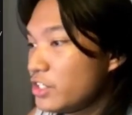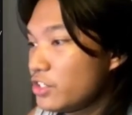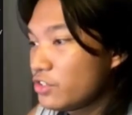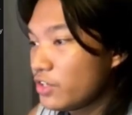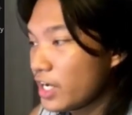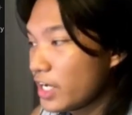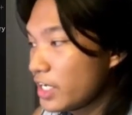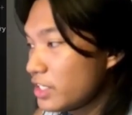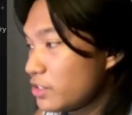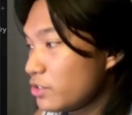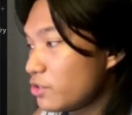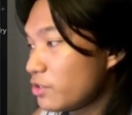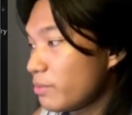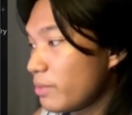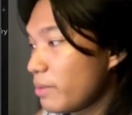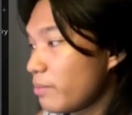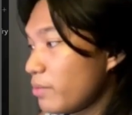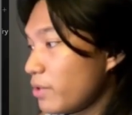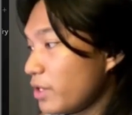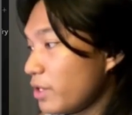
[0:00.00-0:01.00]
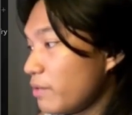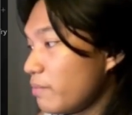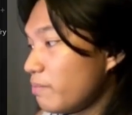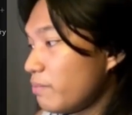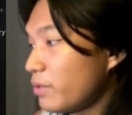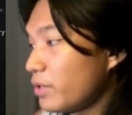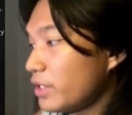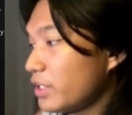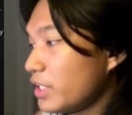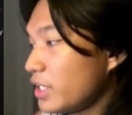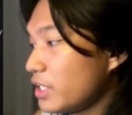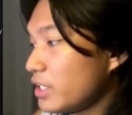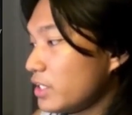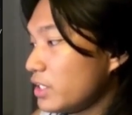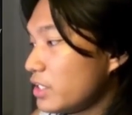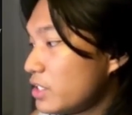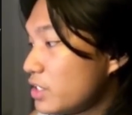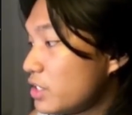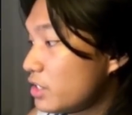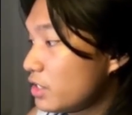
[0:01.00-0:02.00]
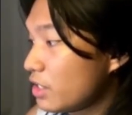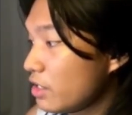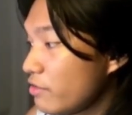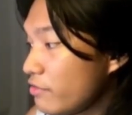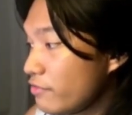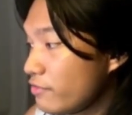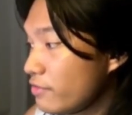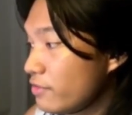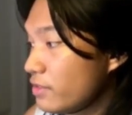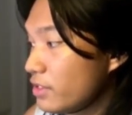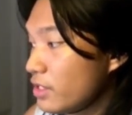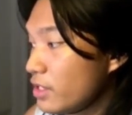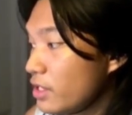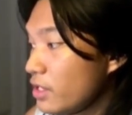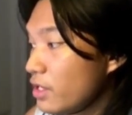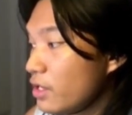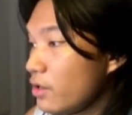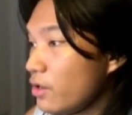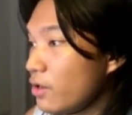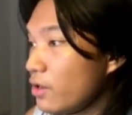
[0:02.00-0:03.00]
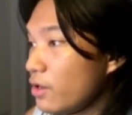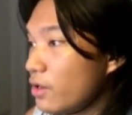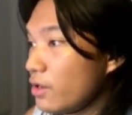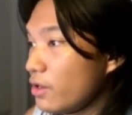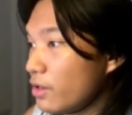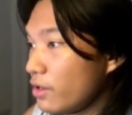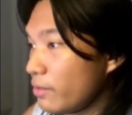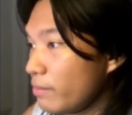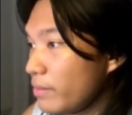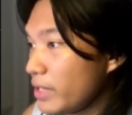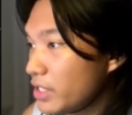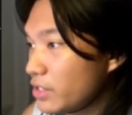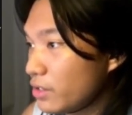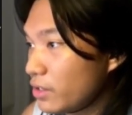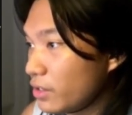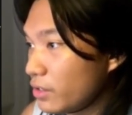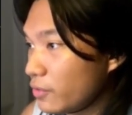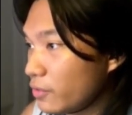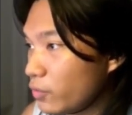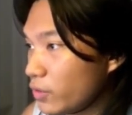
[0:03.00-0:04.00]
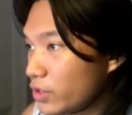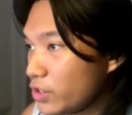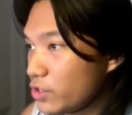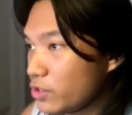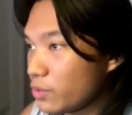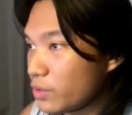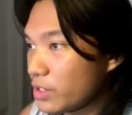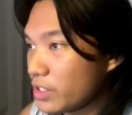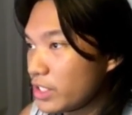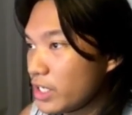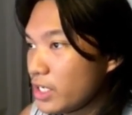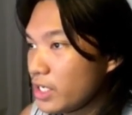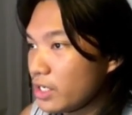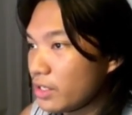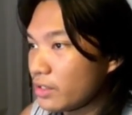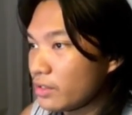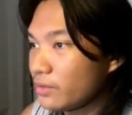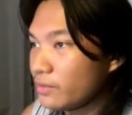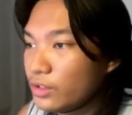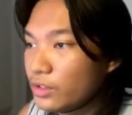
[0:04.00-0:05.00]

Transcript: tries to remember important stuff based on what you were saying.